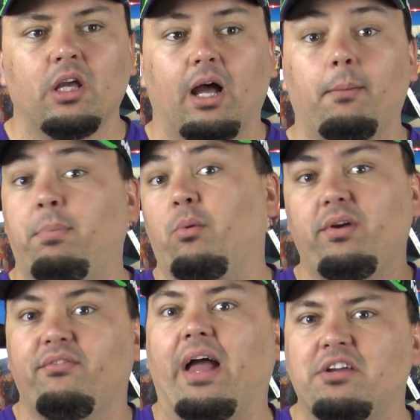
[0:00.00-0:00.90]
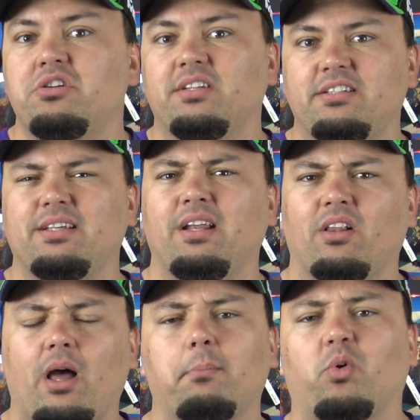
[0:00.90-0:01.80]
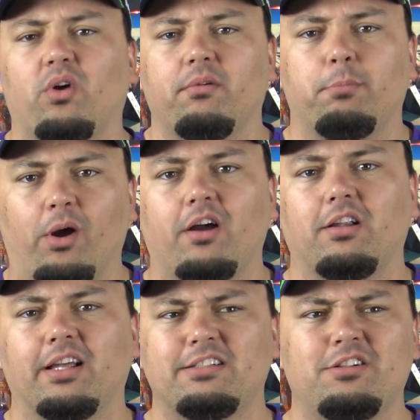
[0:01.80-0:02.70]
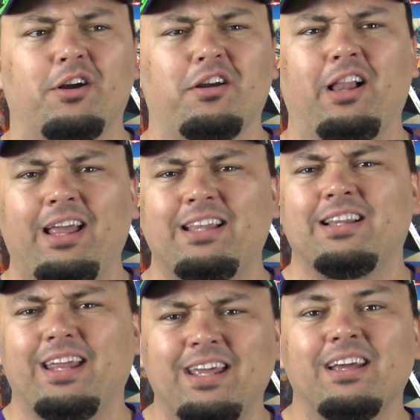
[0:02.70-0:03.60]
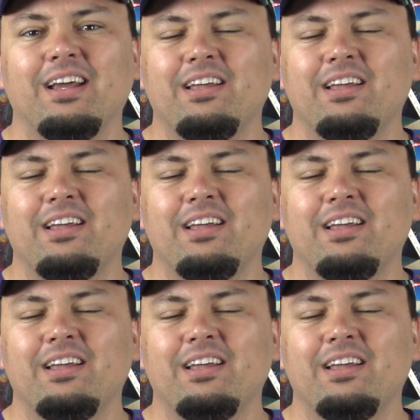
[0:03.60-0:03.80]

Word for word: um, but we've actually seen a lot more of Brock Lesnar lately